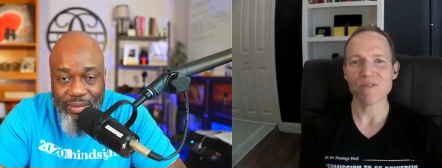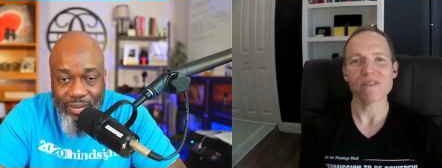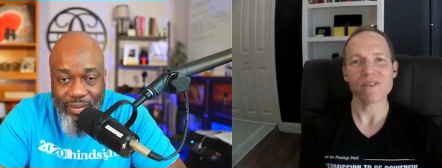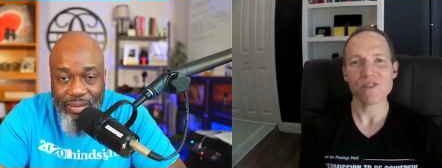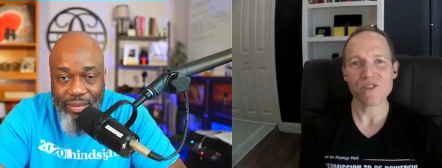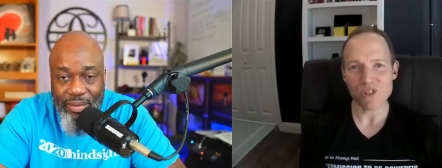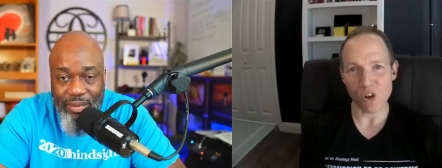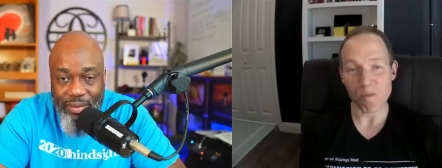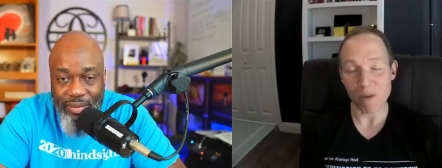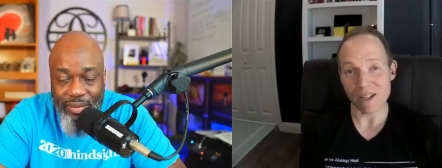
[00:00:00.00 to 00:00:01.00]
Speaker 1: you
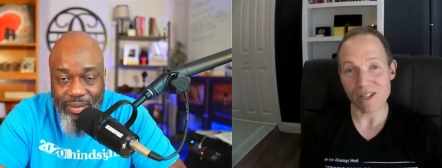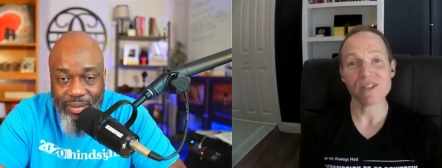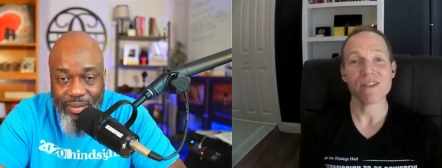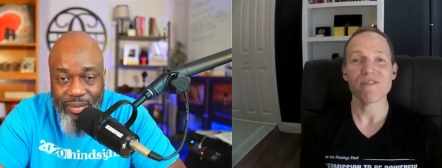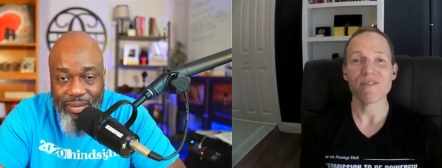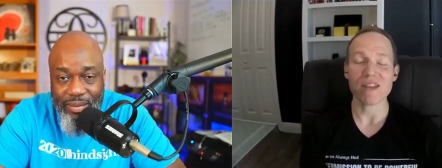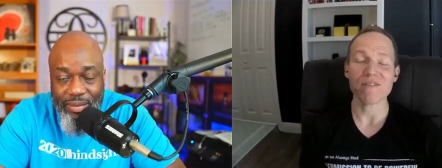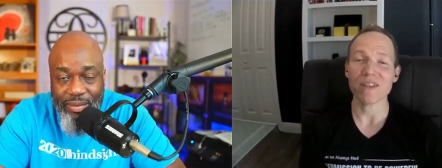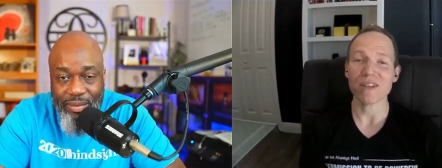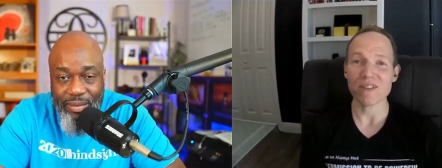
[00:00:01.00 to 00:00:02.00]
so much for
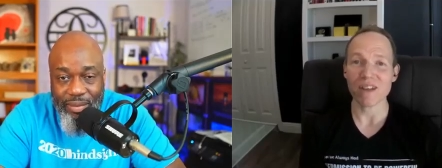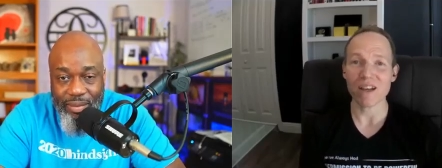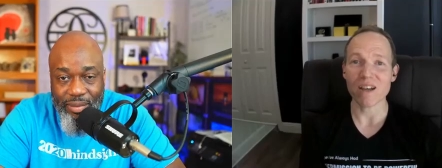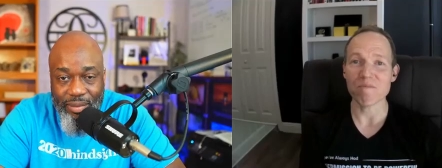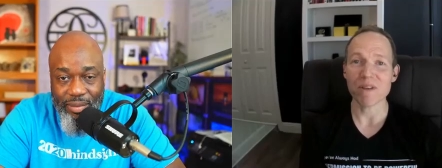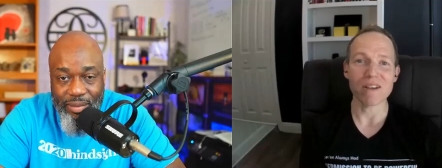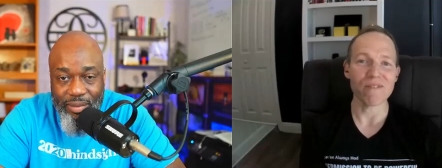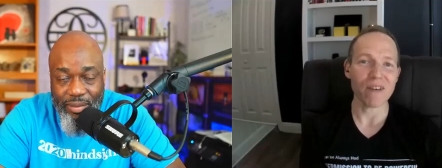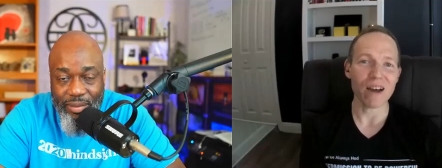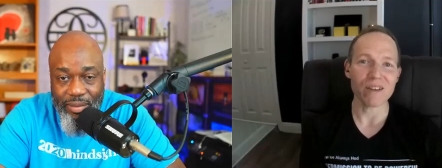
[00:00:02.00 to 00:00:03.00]
giving your time, your
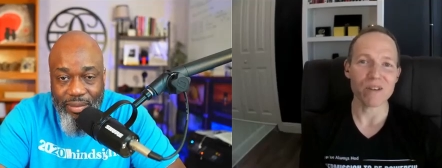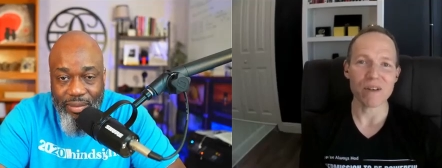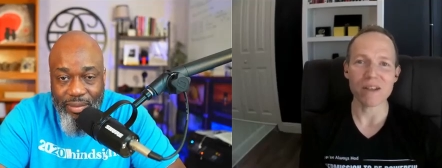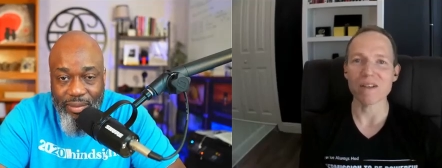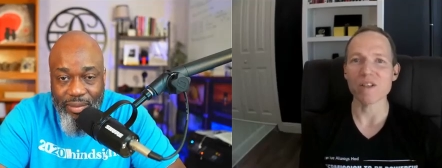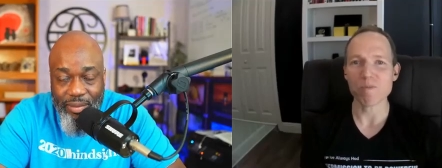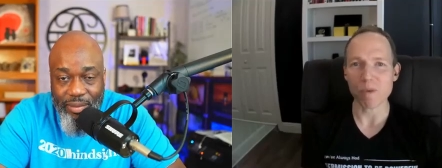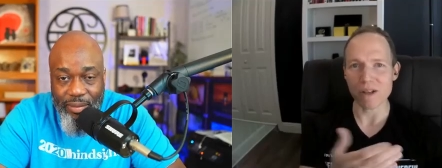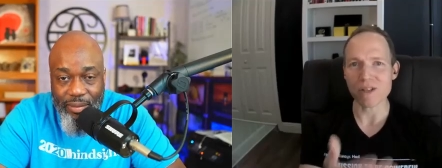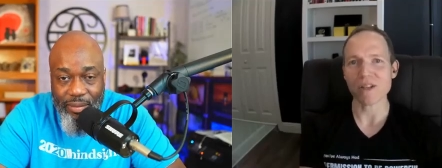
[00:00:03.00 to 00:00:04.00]
value, and your
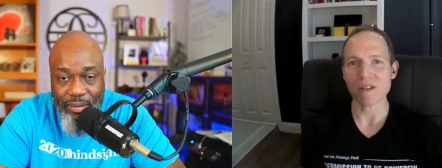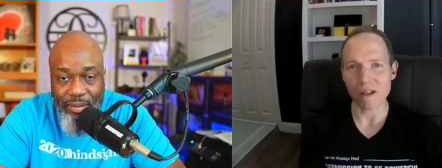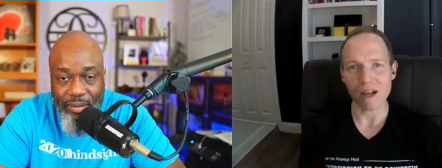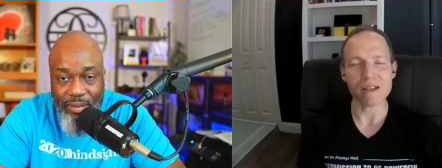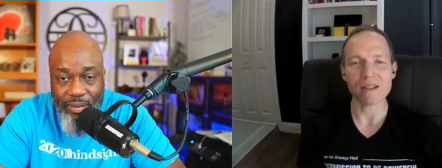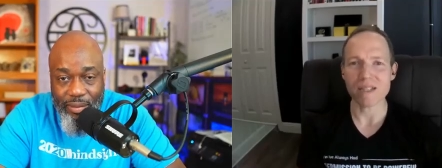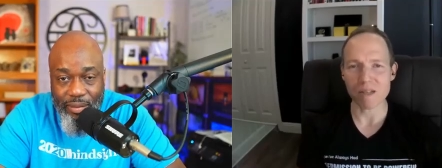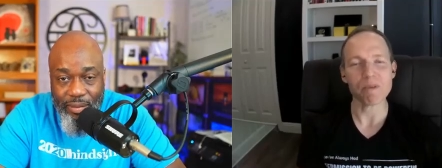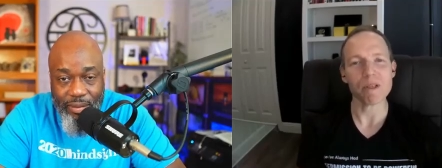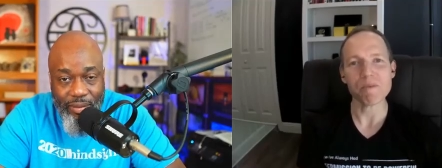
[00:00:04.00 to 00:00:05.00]
inspiration. I
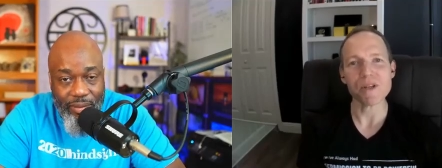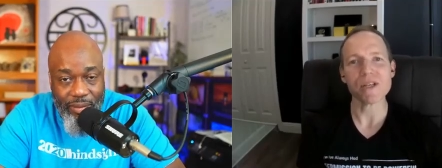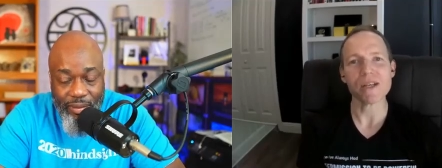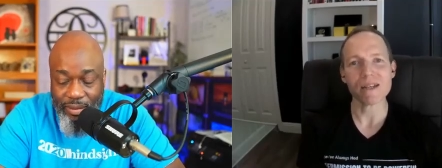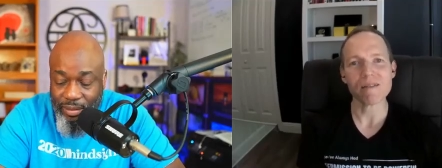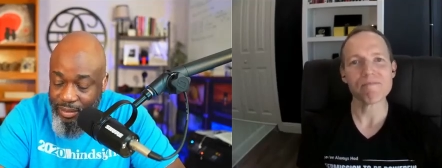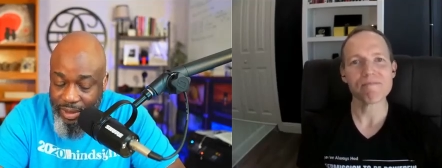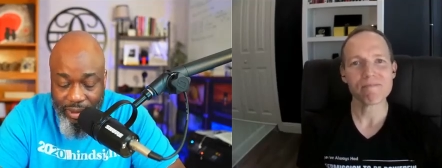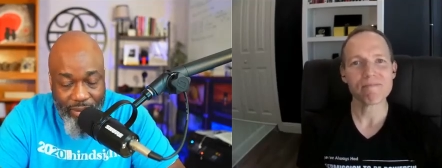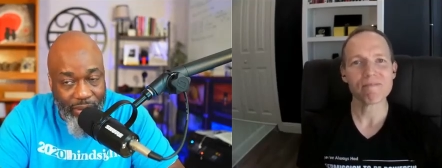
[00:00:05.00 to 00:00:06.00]
deeply appreciate it.
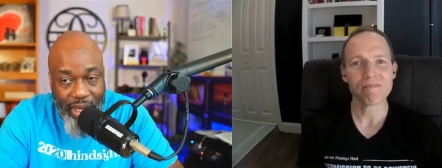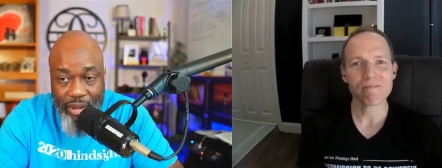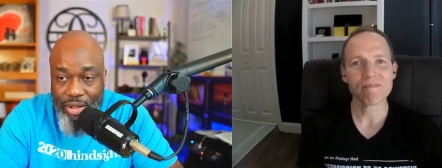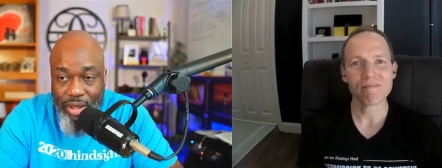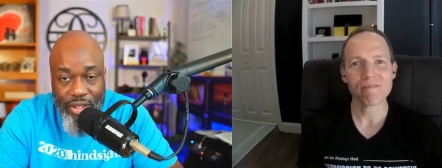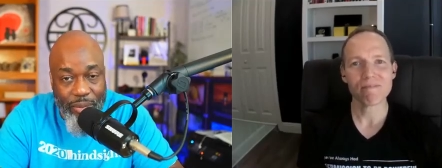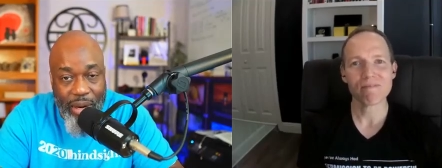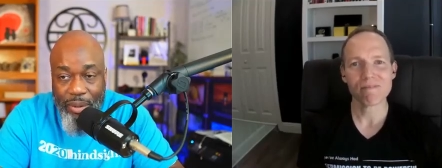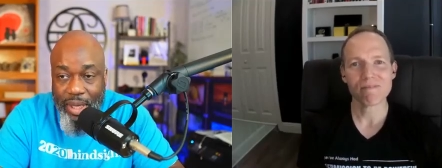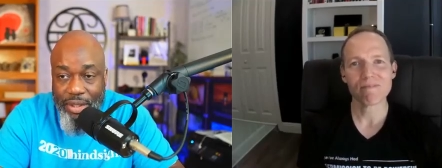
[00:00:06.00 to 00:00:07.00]
Speaker 2: Man, it's, it's my
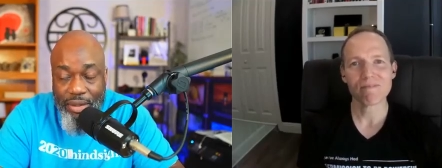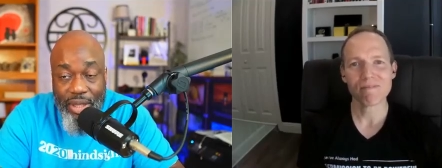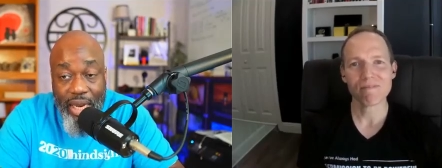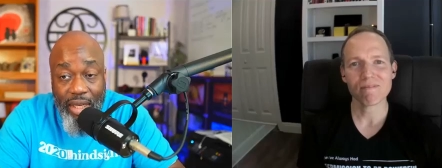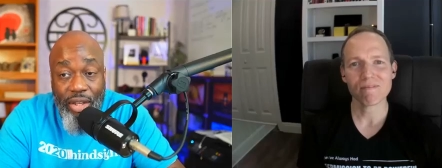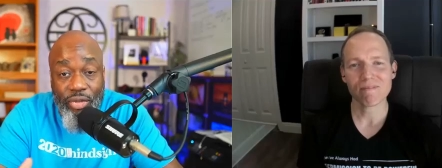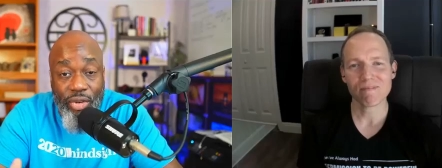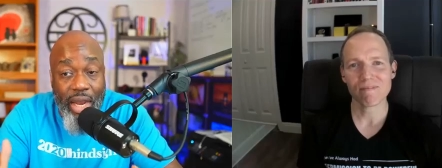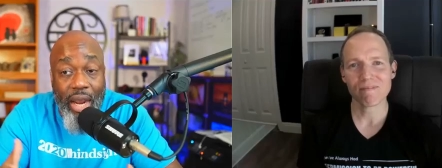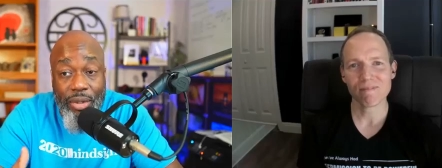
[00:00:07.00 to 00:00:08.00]
pleasure. Thank you for the
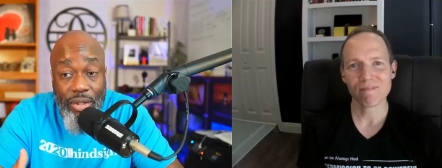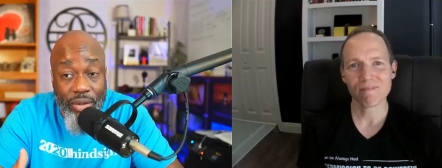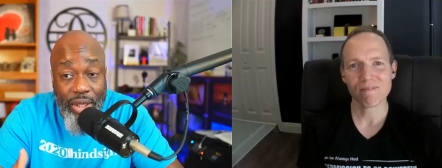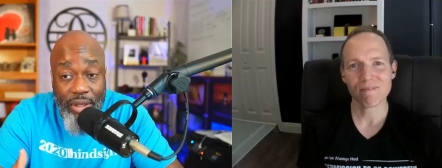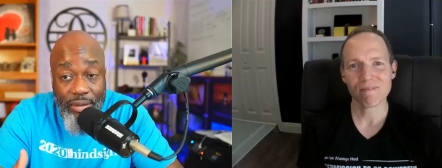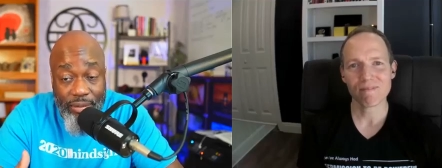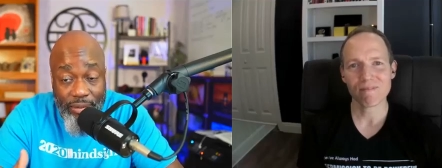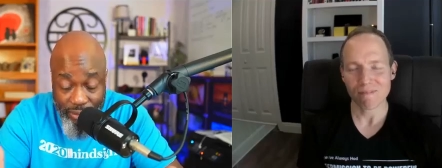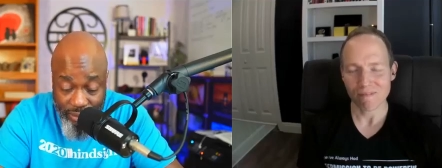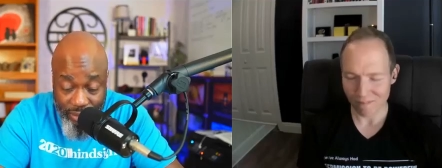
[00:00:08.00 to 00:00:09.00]
opportunity.
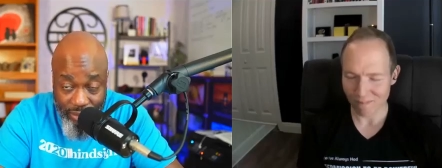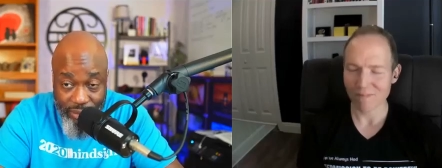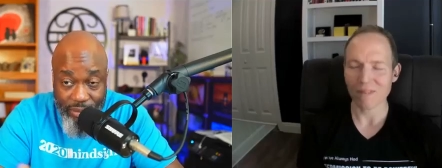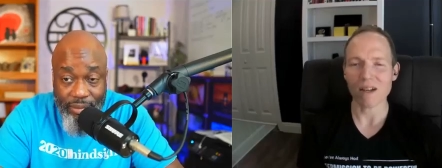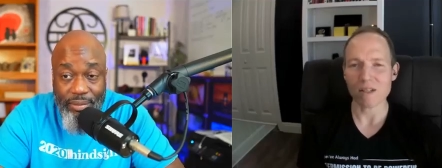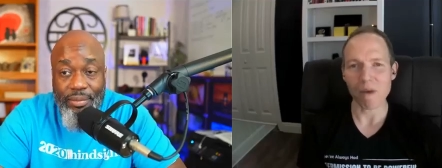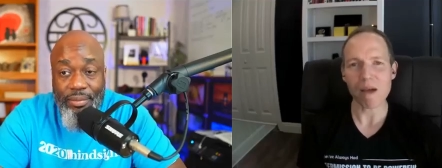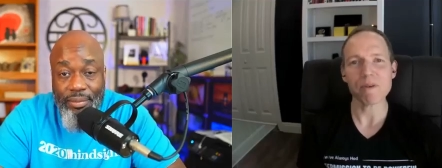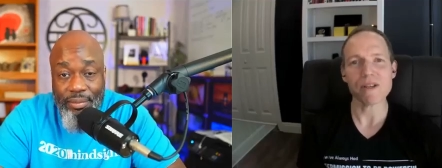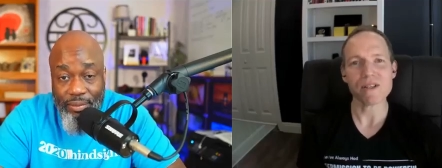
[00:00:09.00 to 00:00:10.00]
Speaker 1: Oh, it's my
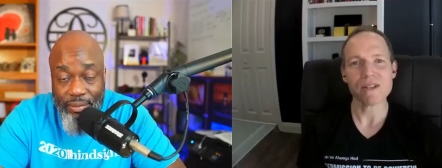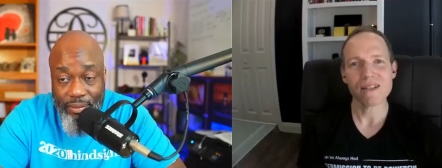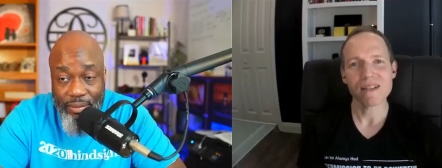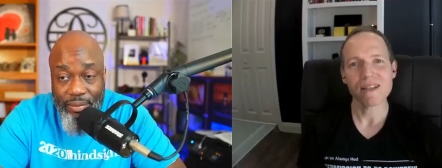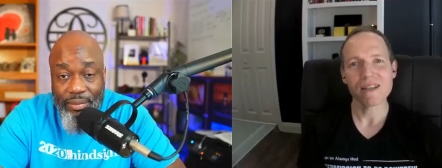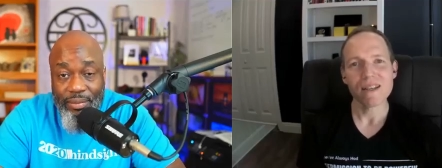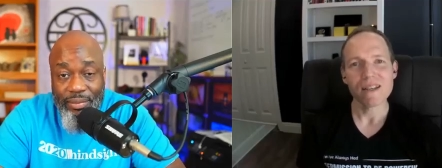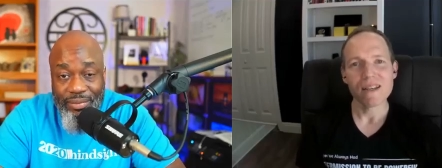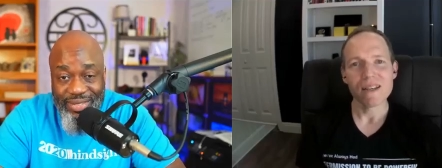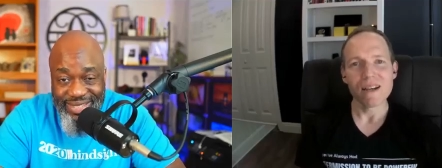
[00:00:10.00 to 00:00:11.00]
pleasure.
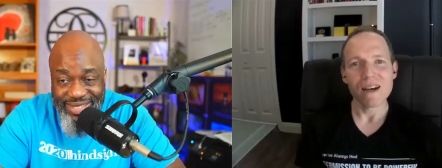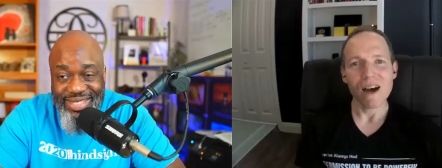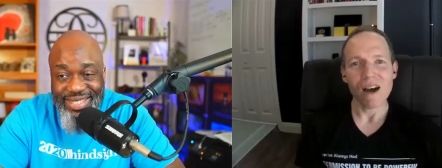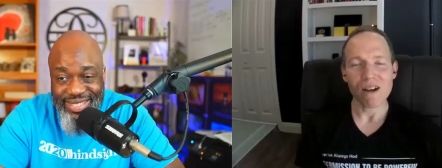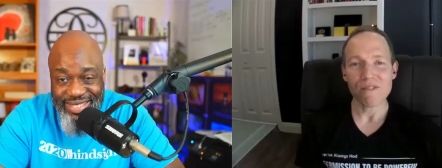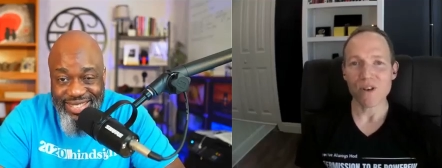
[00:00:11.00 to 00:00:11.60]
All right,